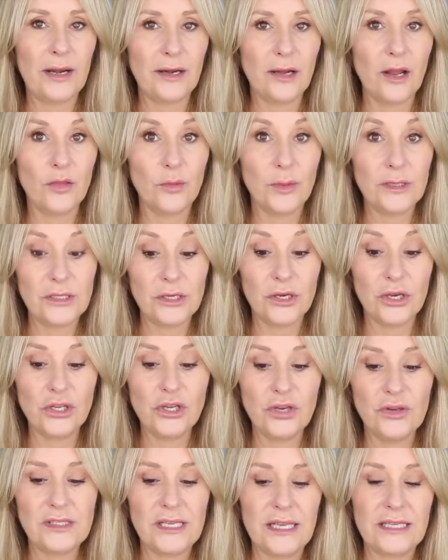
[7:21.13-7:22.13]
In other words, you can
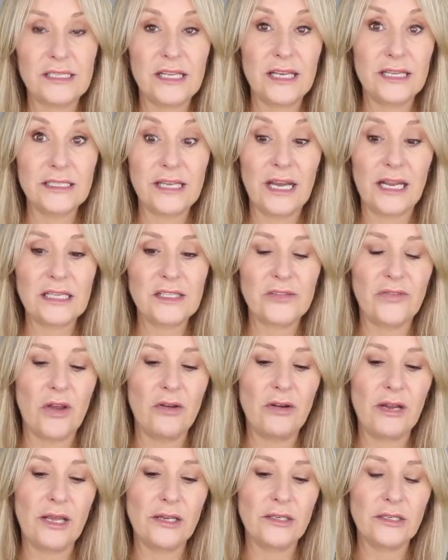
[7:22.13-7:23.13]
use it as, as an
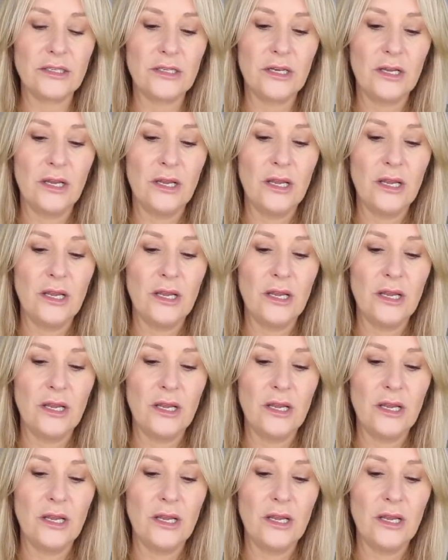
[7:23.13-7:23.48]
exfoliant.